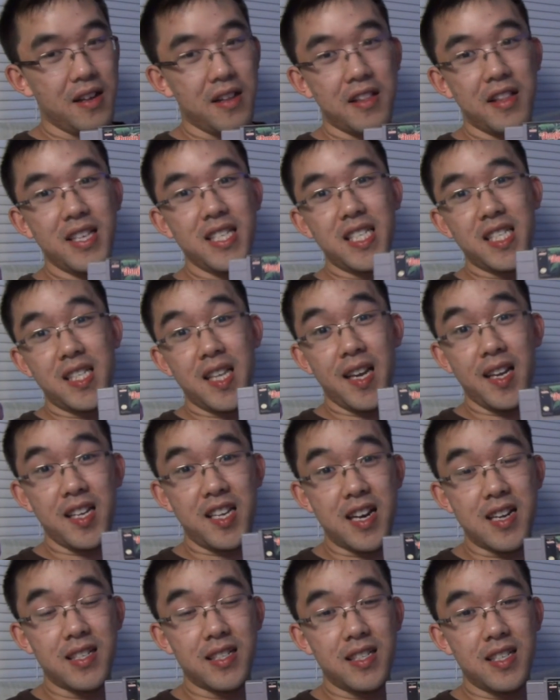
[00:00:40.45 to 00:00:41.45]
this thing
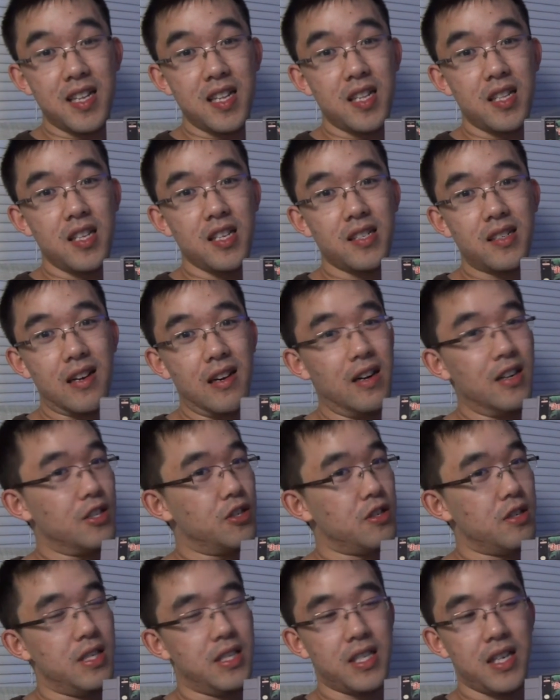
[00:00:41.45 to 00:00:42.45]
tends to, this
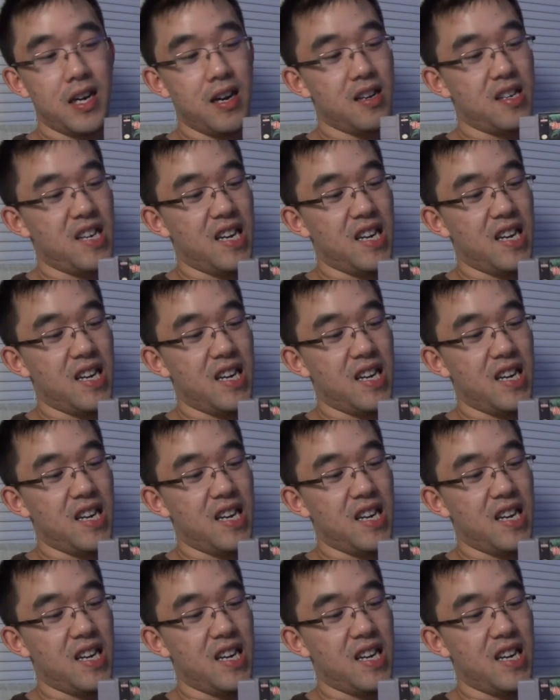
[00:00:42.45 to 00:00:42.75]
cartridge uh,